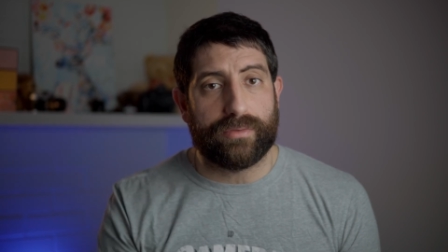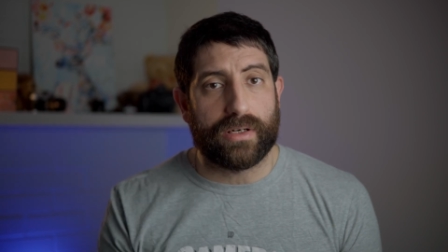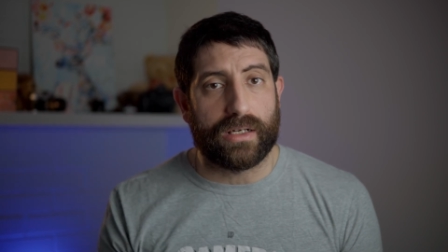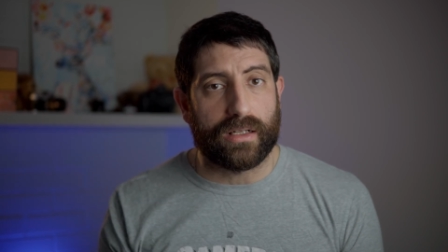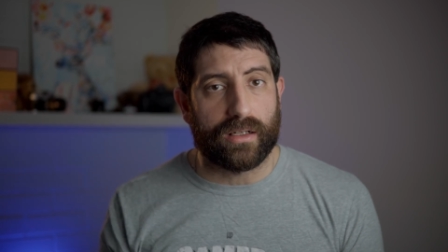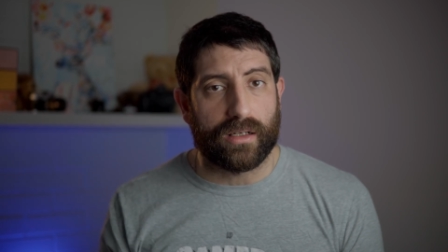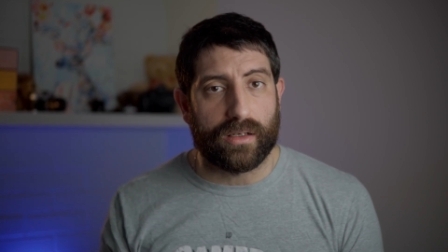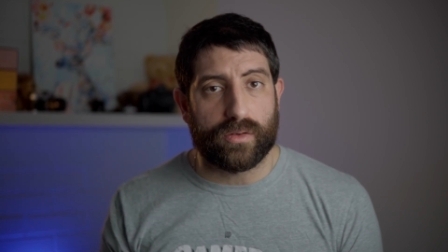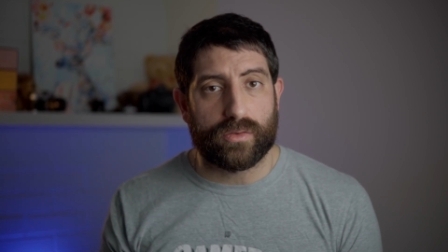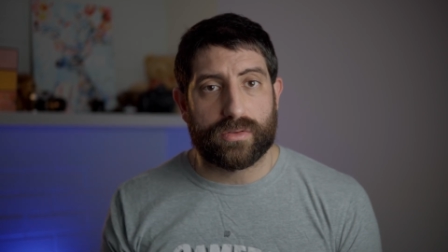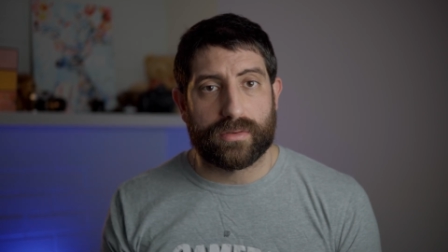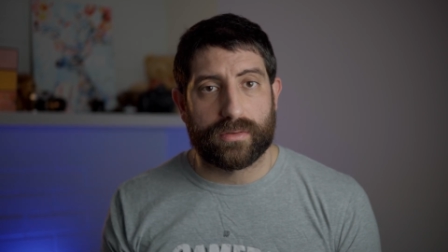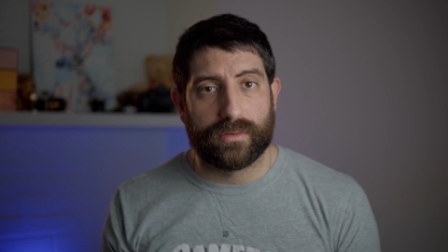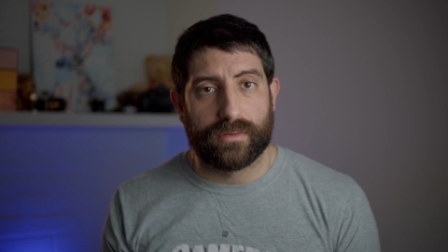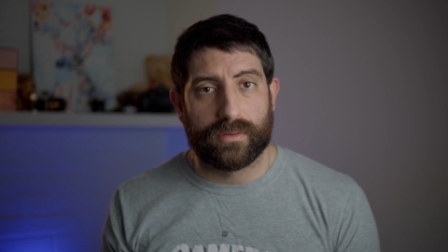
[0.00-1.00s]
really
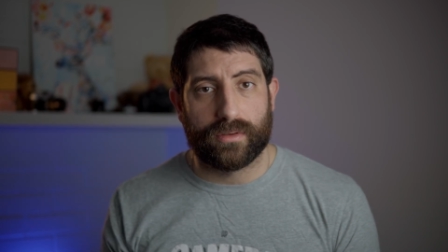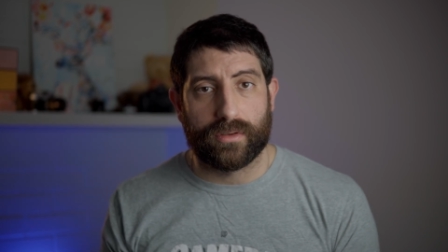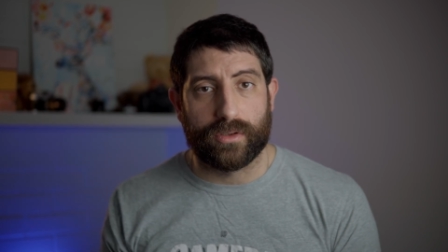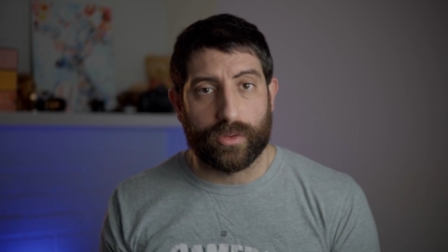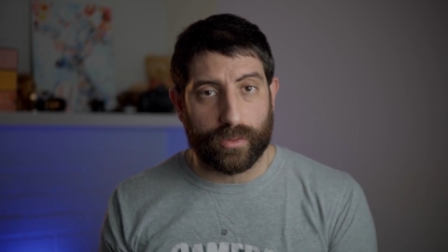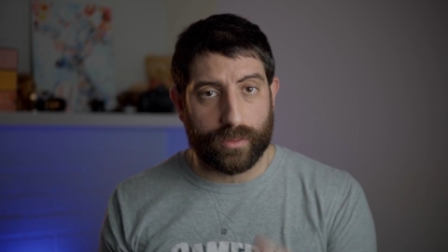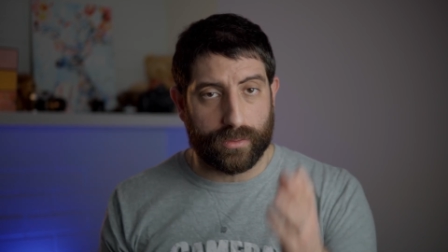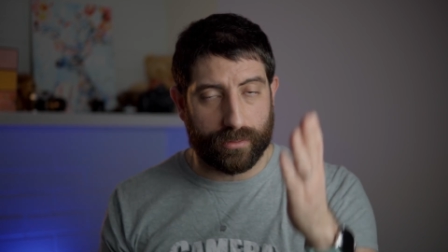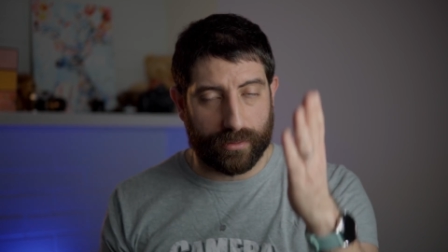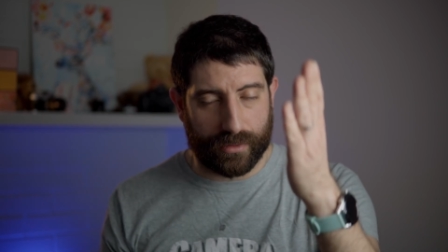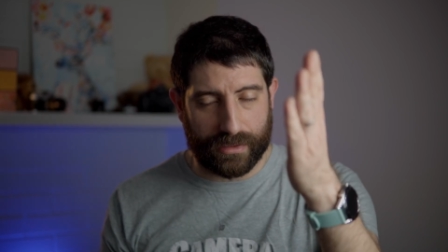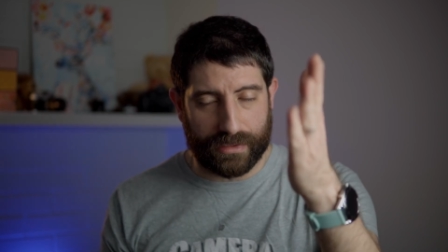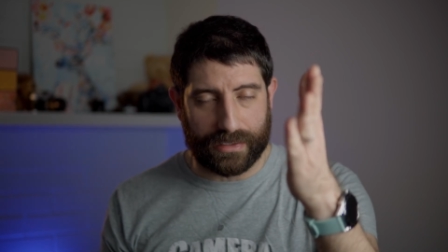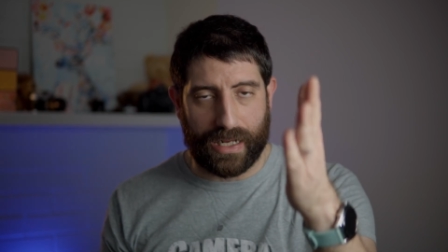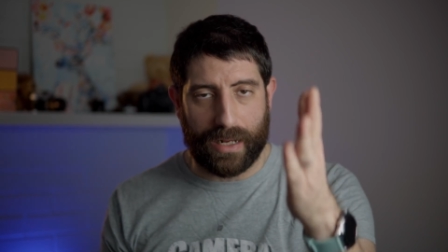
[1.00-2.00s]
close to
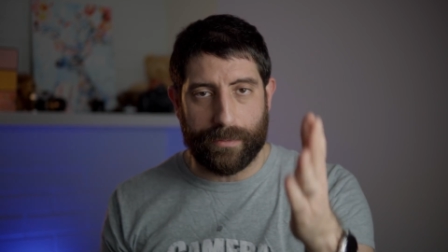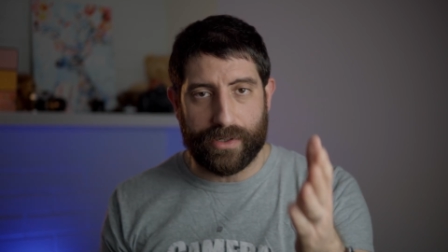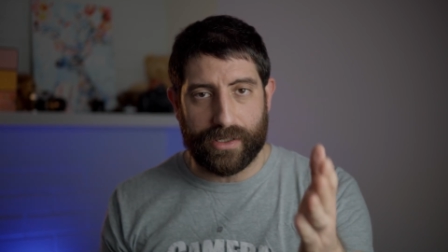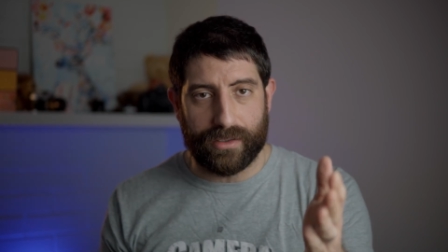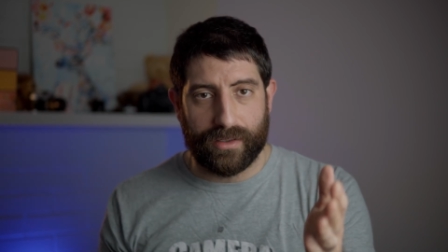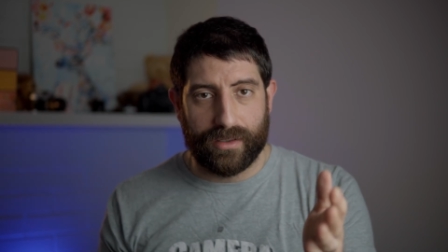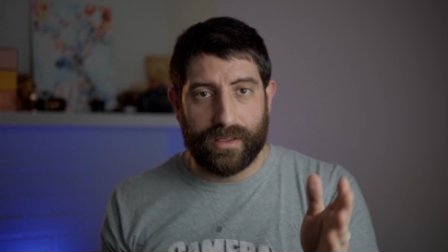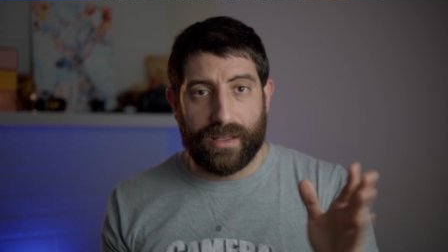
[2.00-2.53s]
the camera